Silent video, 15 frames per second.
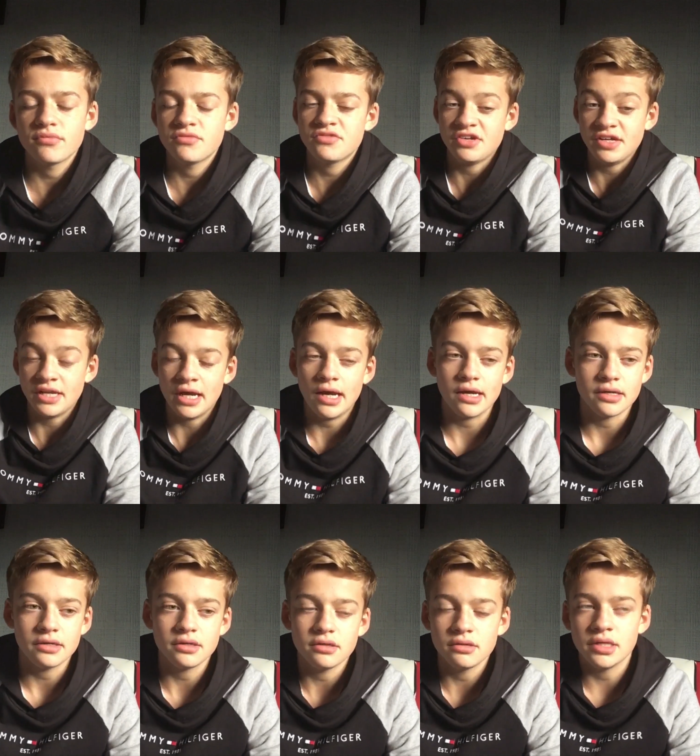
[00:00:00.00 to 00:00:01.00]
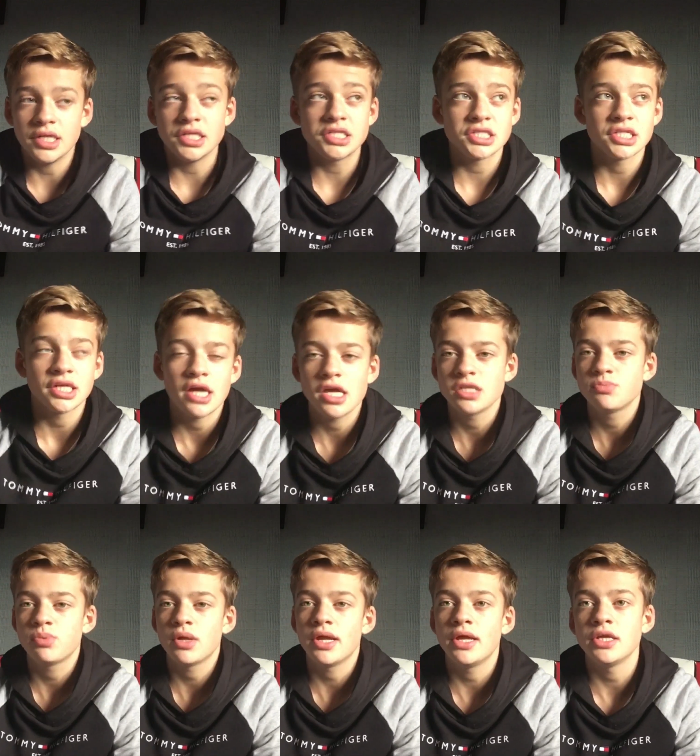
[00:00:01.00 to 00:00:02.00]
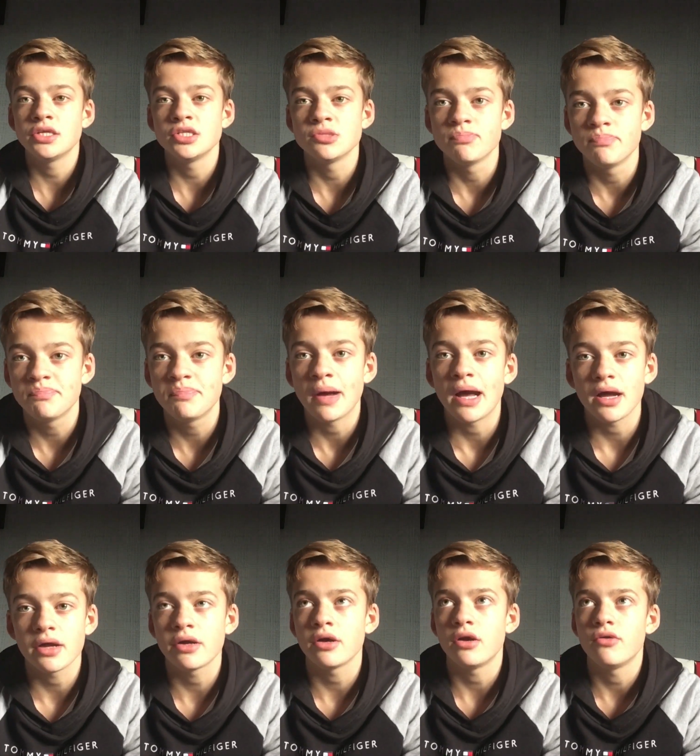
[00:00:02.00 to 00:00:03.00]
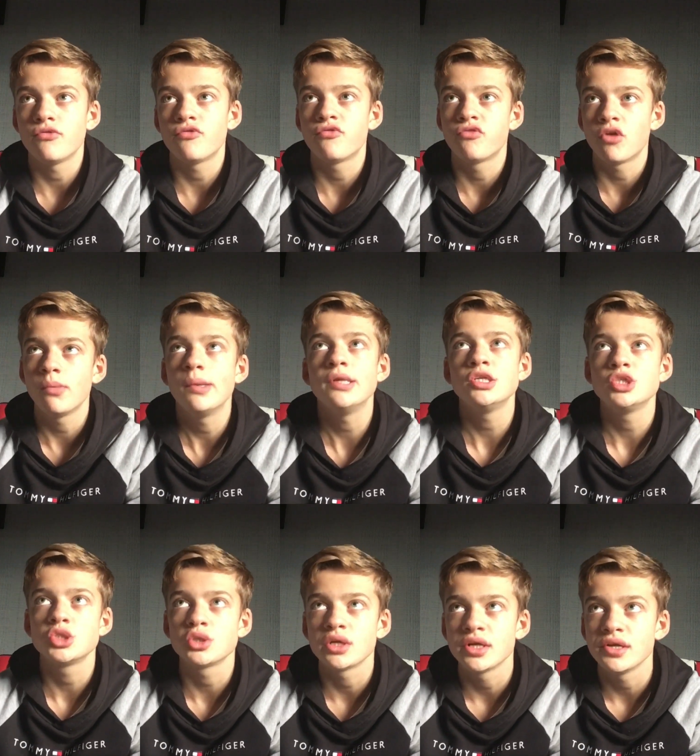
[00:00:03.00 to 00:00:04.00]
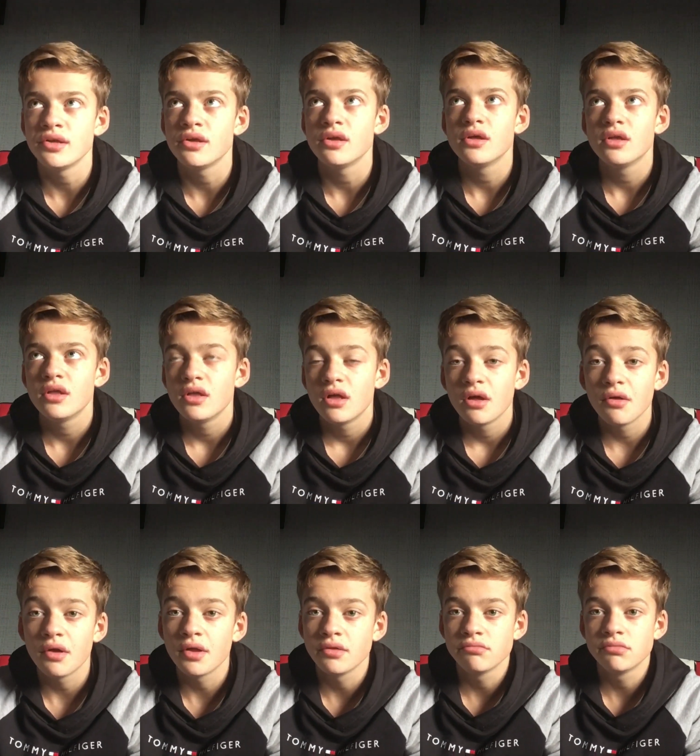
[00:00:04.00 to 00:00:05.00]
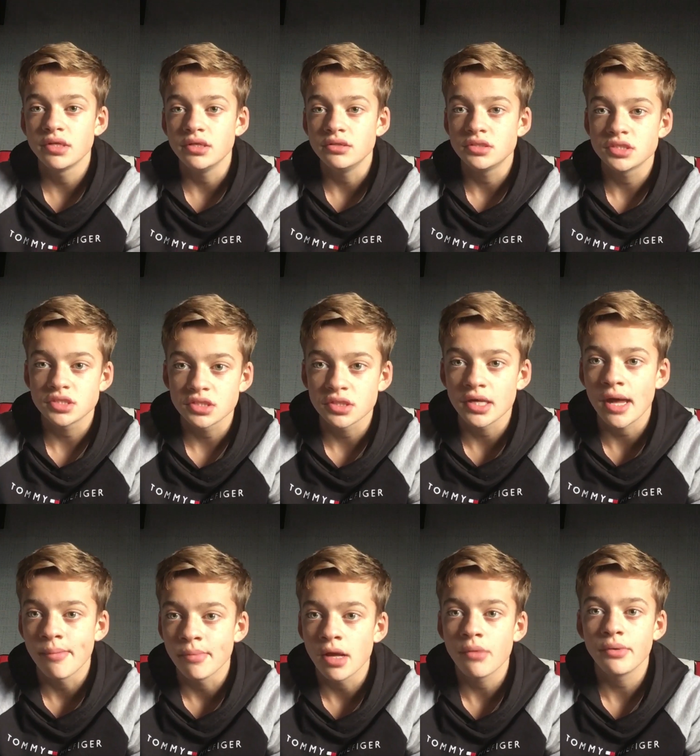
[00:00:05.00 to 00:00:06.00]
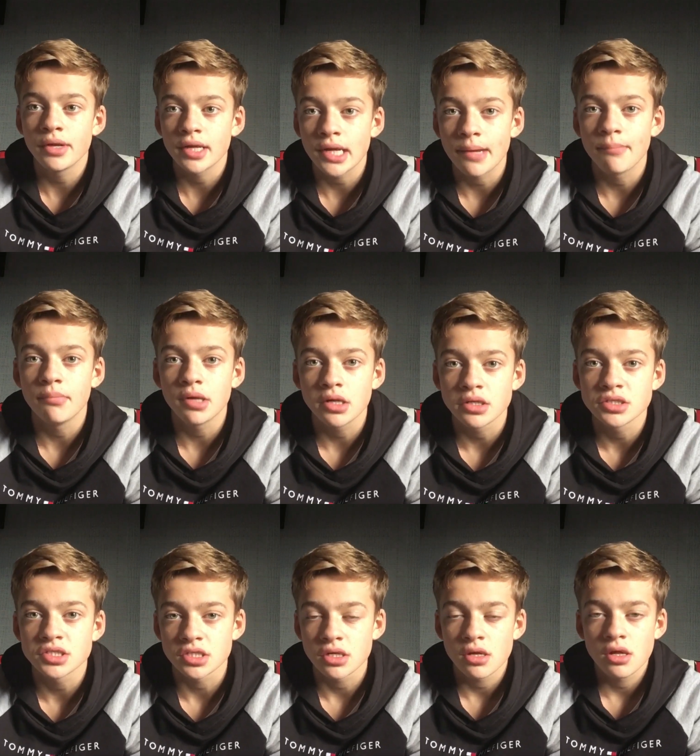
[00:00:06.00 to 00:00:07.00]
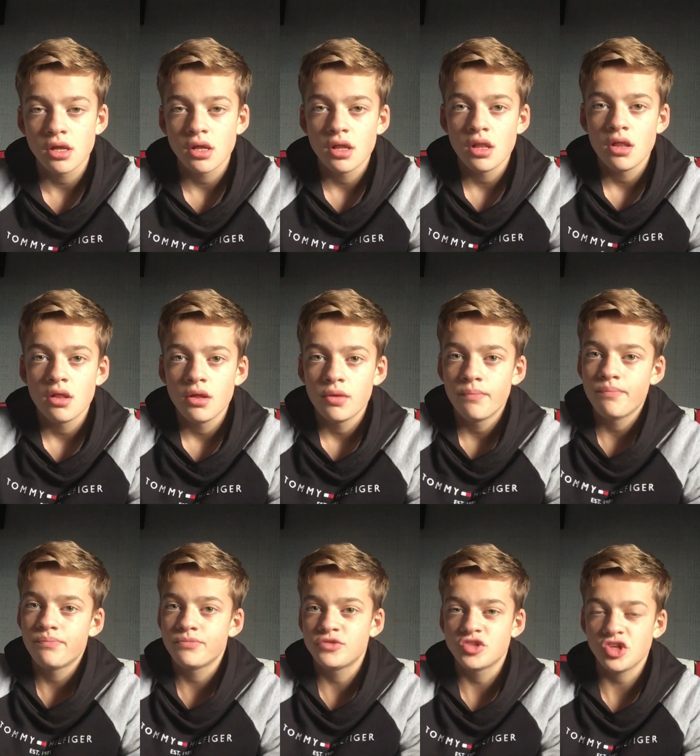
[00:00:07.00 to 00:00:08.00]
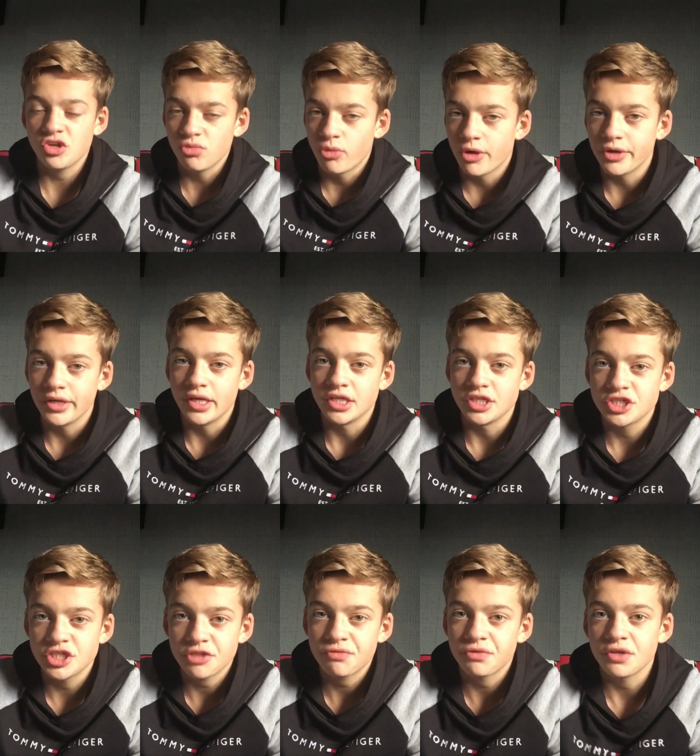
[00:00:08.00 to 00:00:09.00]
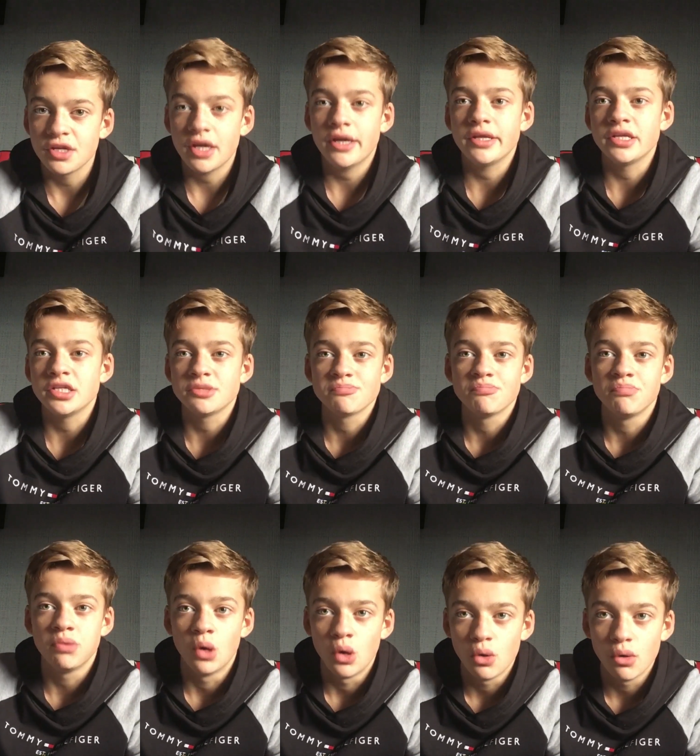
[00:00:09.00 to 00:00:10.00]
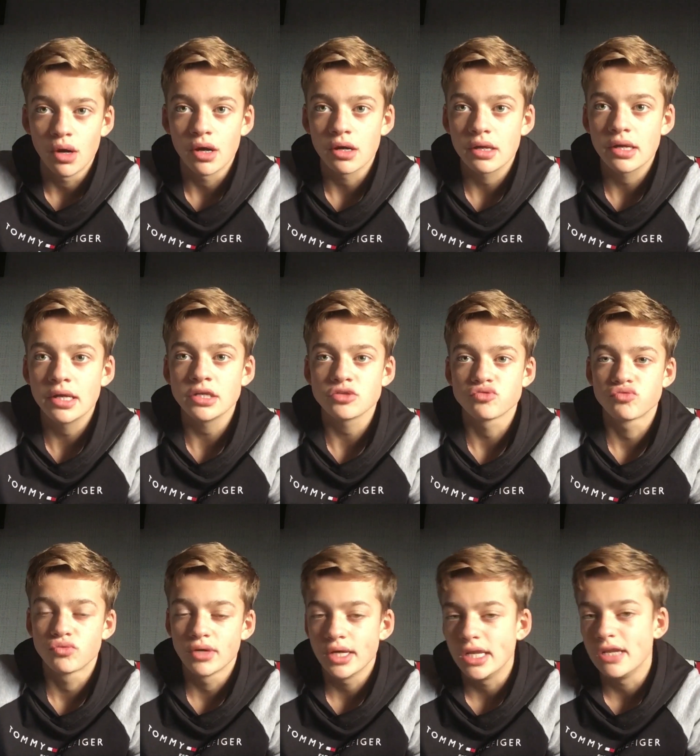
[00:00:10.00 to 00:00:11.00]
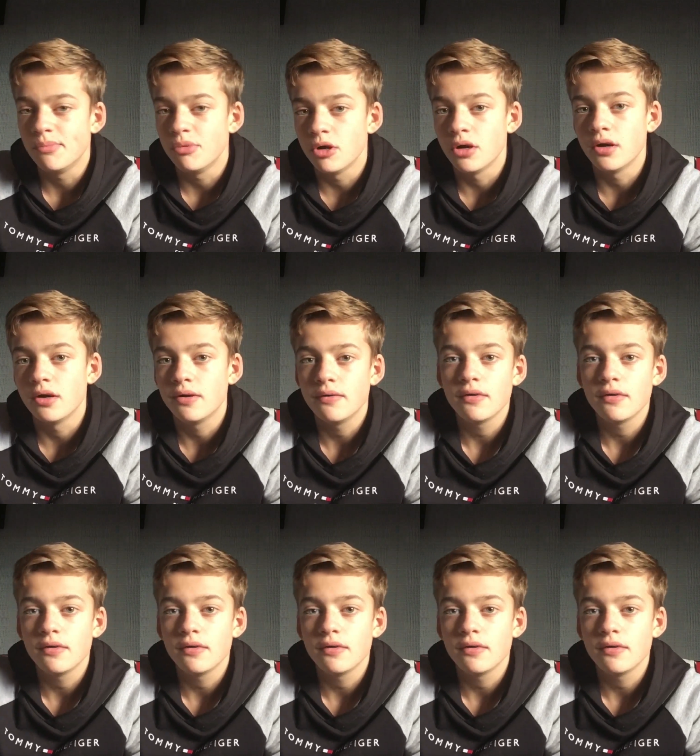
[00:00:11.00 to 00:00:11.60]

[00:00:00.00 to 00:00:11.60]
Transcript: Hag needs to get his players back from injury and needs to get him going again, because 2-1 against Sheffield United is poor. It's really poor.